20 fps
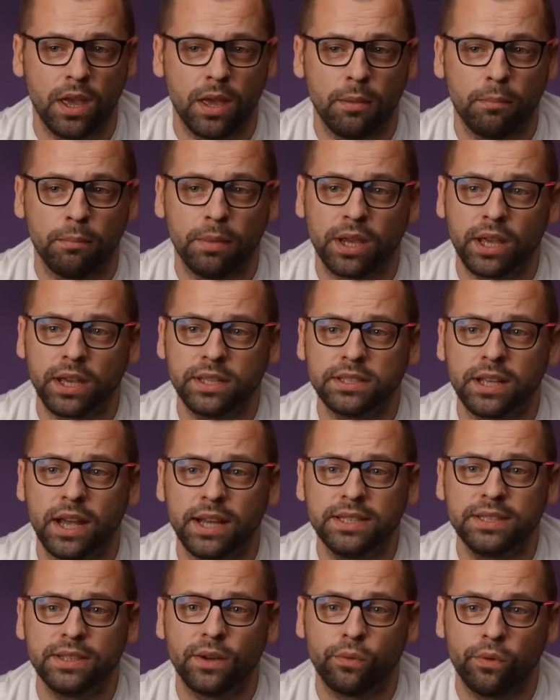Because
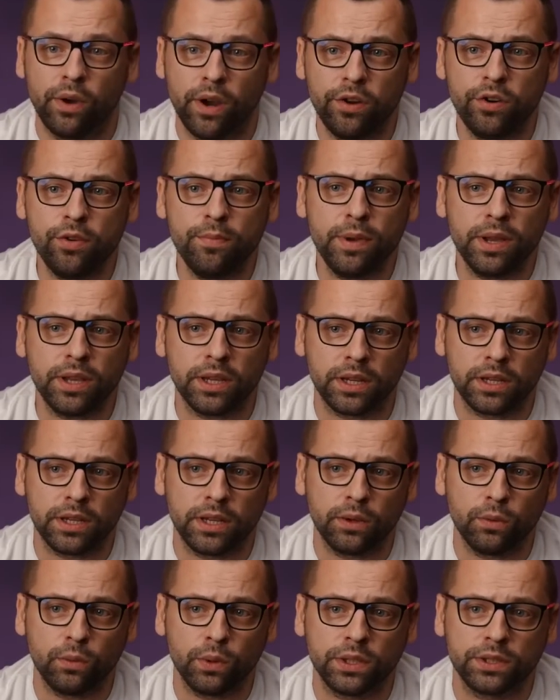at the very
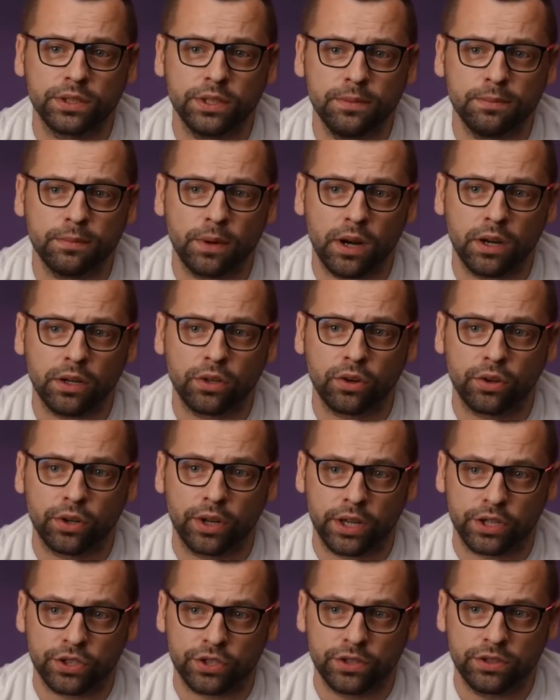beginning we did mark
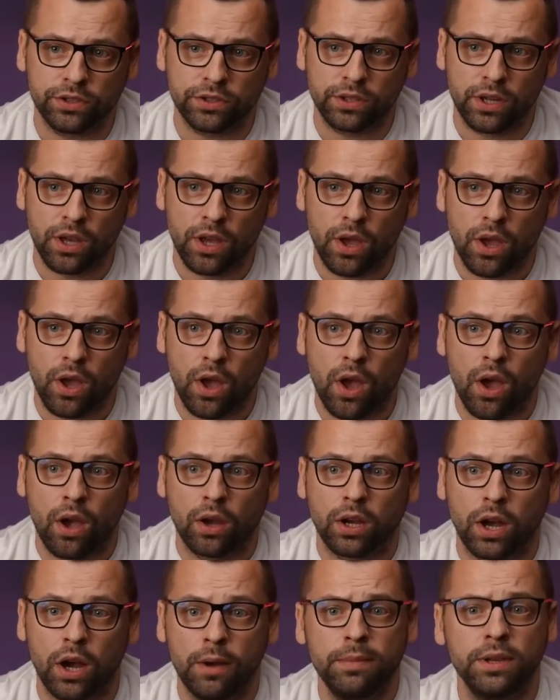connections
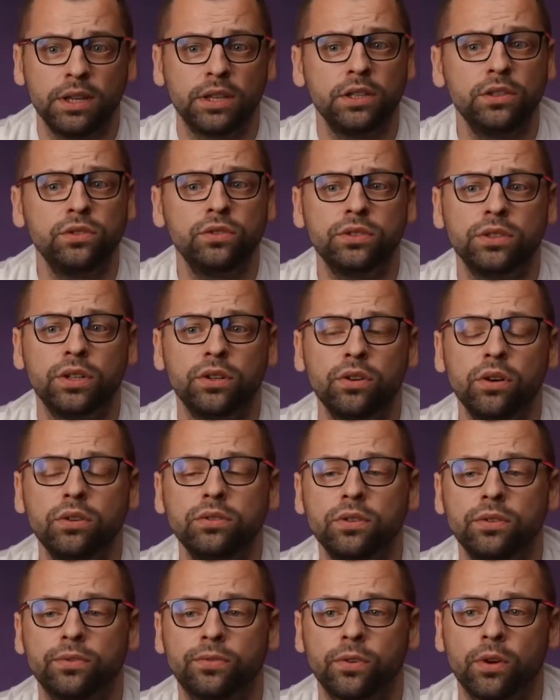coming into the
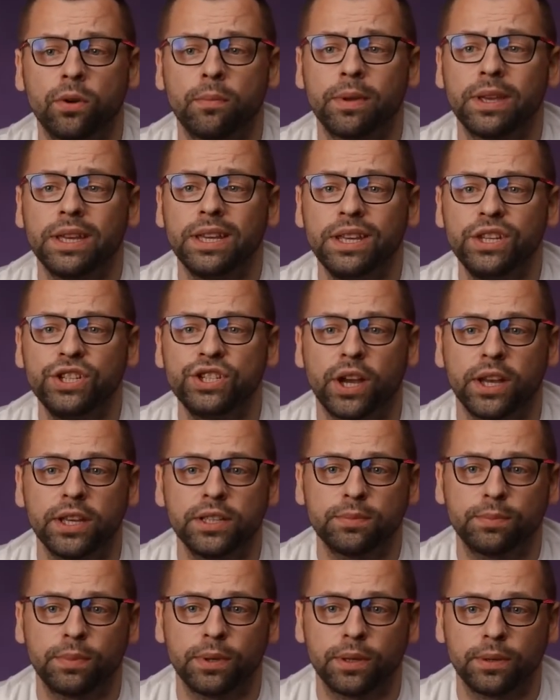router from each
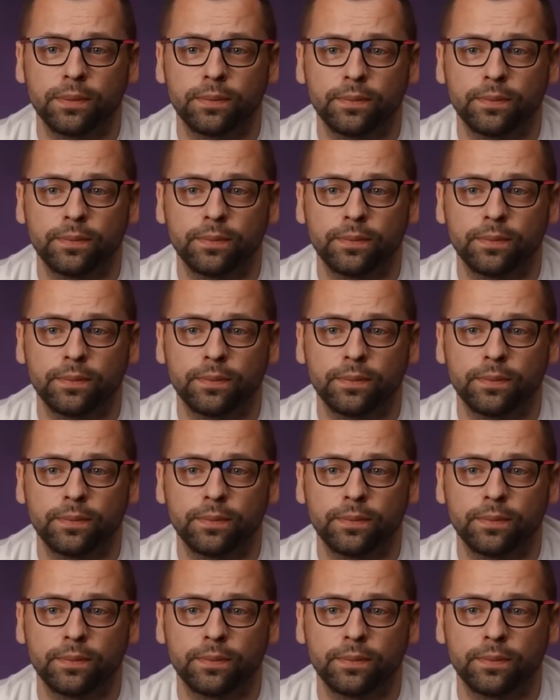ISP,